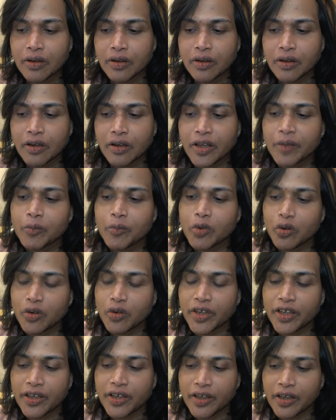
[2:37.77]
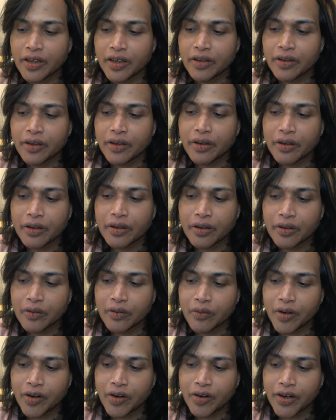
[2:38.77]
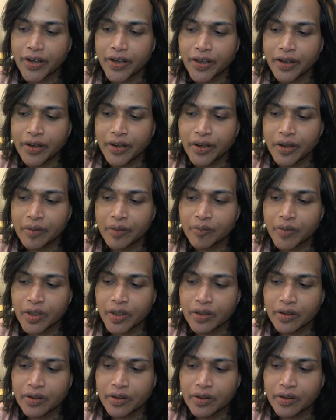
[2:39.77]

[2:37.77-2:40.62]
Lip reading: I am okay where I am